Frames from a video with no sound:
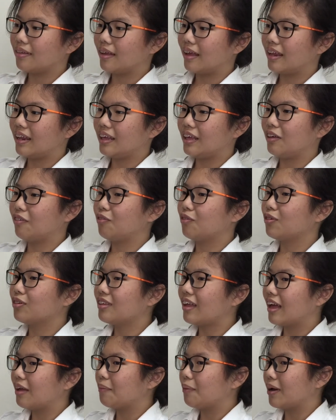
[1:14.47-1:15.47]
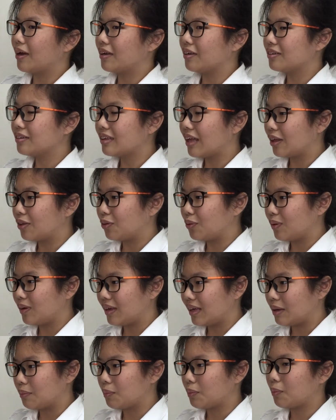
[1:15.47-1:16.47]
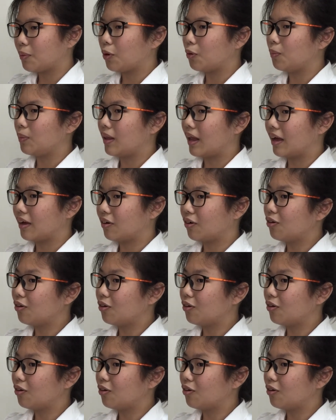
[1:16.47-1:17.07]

And if you start doing it, people will be like,